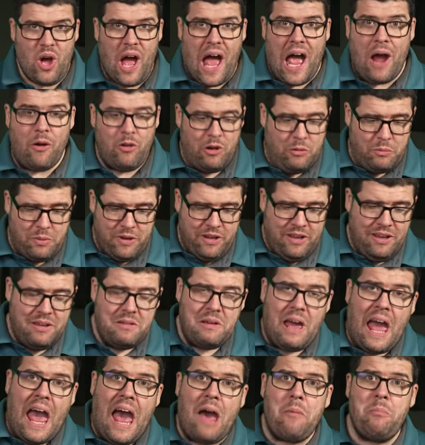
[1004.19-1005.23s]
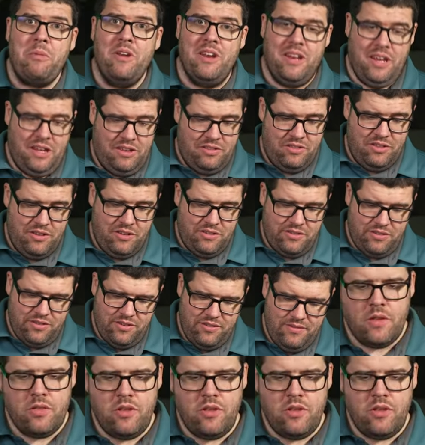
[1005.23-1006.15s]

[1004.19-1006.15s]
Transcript: I would be happy to eat this.